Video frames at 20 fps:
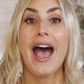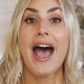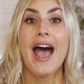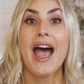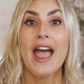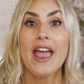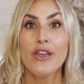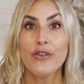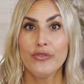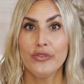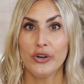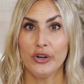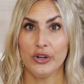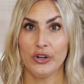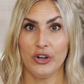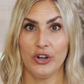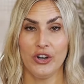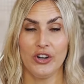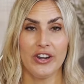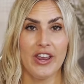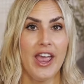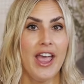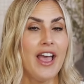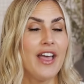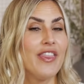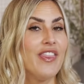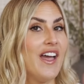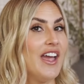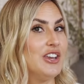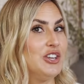I've heard
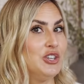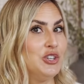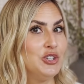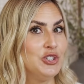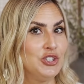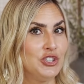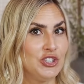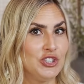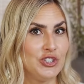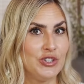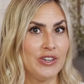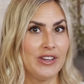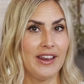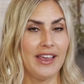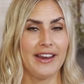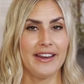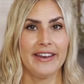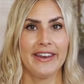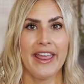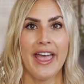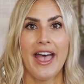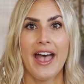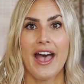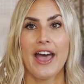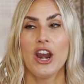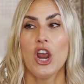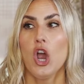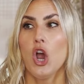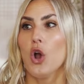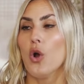that you should do it like
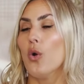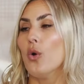that.